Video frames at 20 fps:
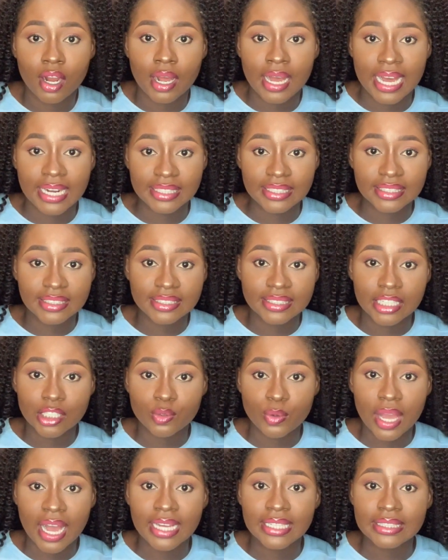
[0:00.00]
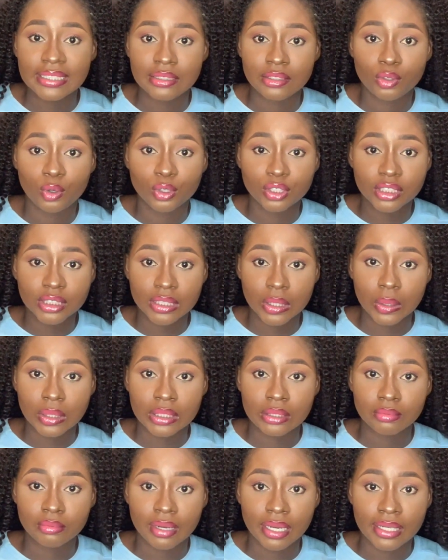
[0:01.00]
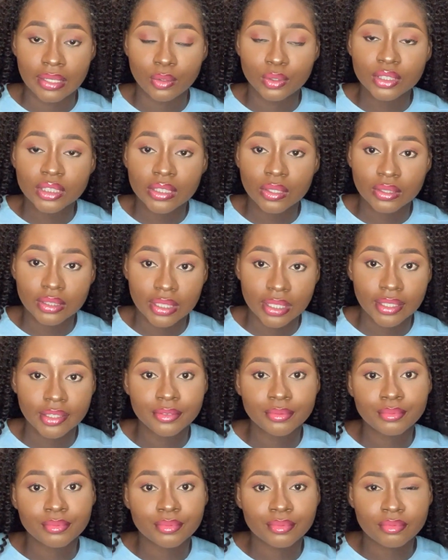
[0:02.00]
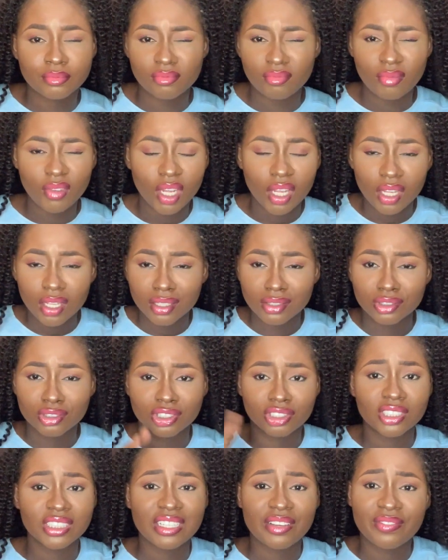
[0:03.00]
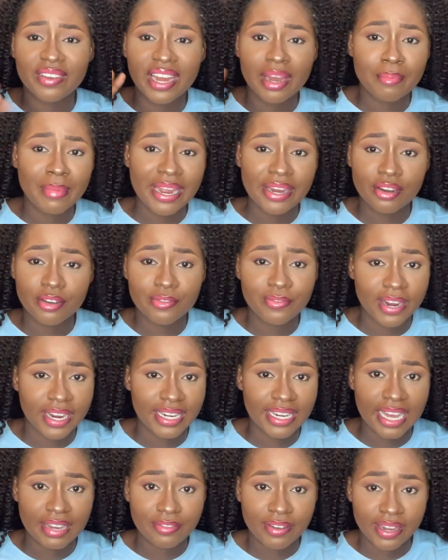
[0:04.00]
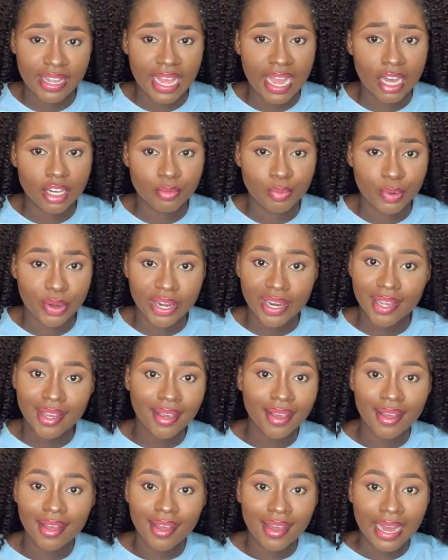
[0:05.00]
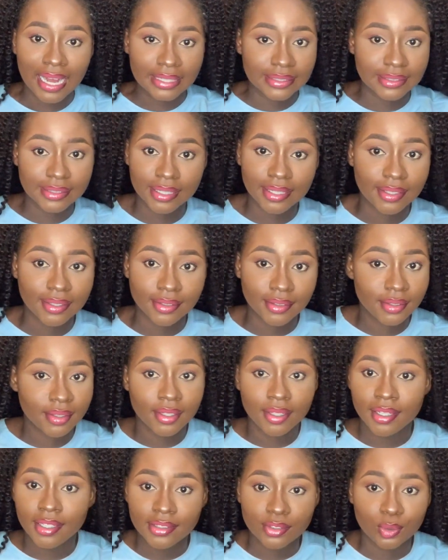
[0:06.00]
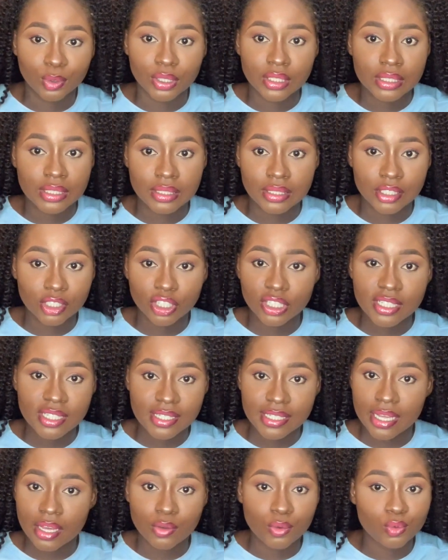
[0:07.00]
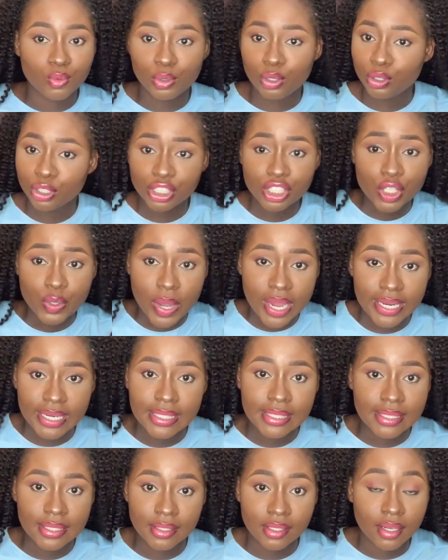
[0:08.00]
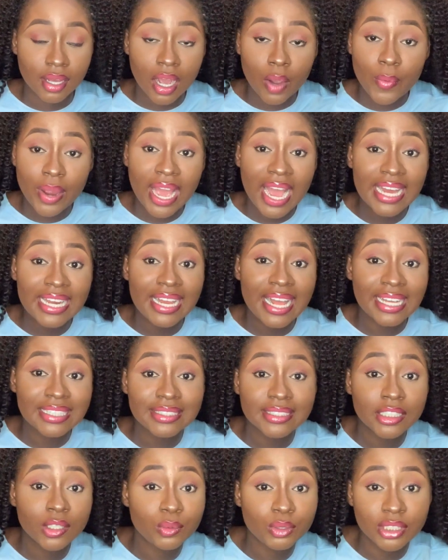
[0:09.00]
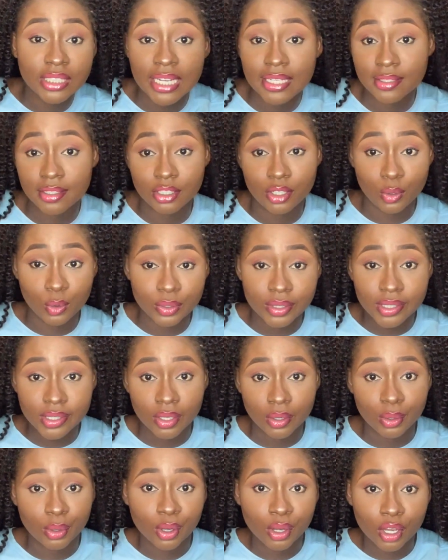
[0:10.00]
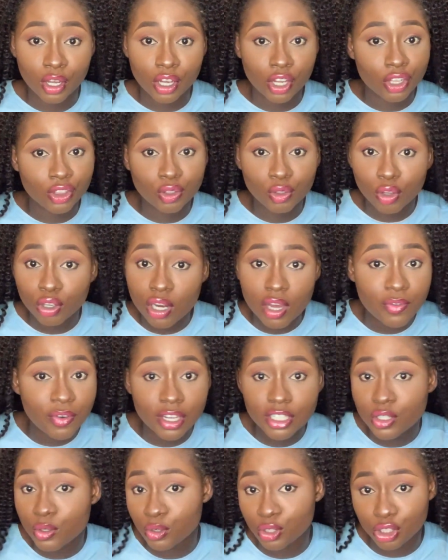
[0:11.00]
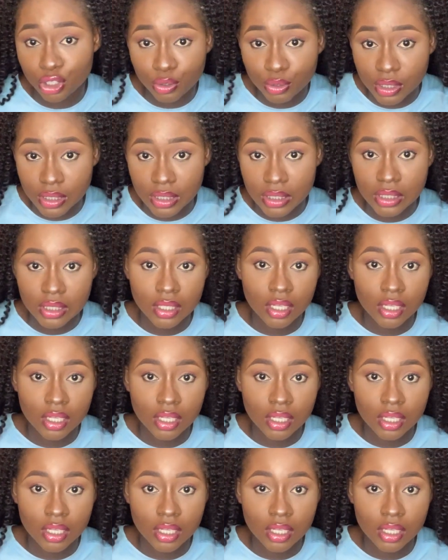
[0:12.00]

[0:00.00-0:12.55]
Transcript: an incident we had in my hostel then. It was just a very minor fire outbreak, and then it was just there, we couldn't do anything. And we had extinguishers in the hostel. None of us could use it